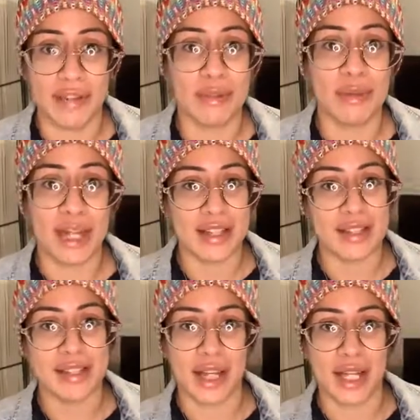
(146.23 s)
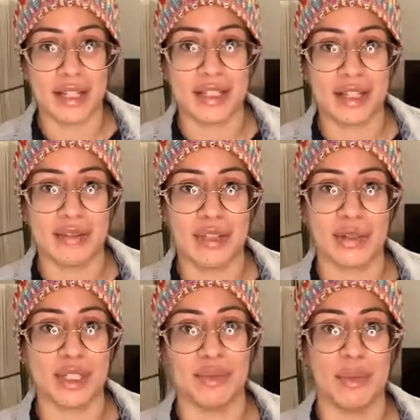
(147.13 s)
Everyone has sex, even
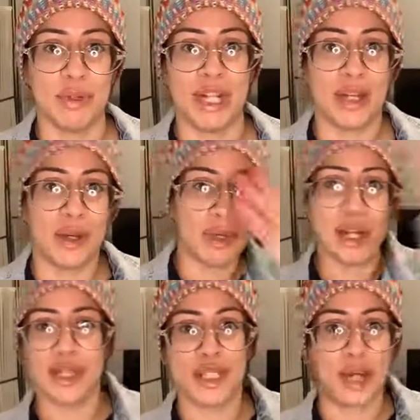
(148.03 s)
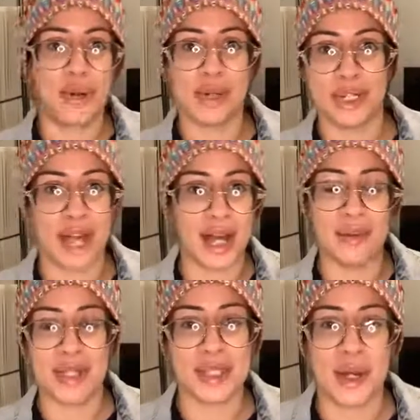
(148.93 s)
though some people are like, oh my gosh, I don't
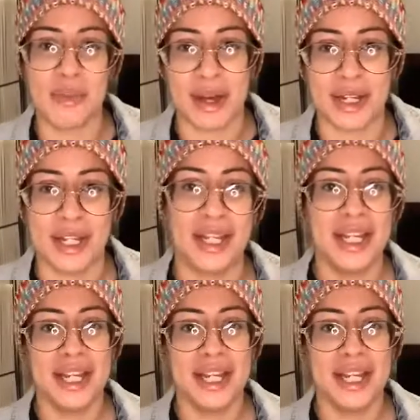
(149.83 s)
want to talk about it.